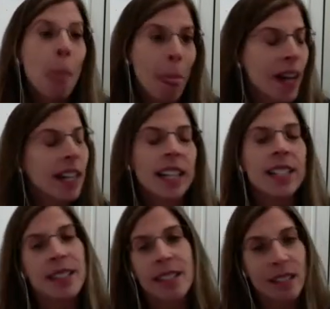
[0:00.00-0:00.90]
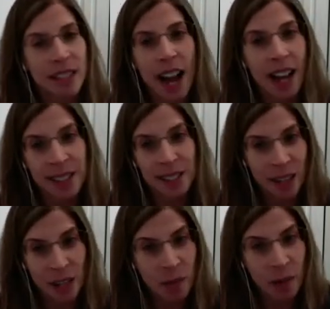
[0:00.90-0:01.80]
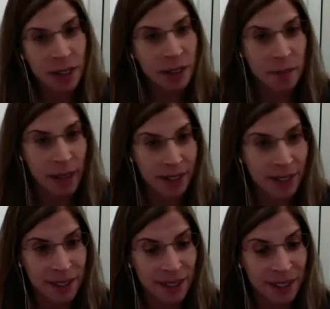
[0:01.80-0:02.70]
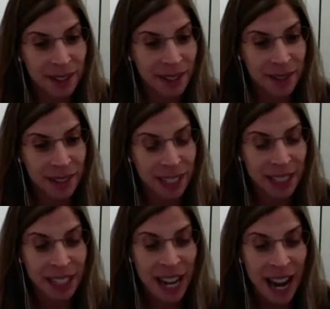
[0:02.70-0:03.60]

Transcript: It's like one of the best songs, right?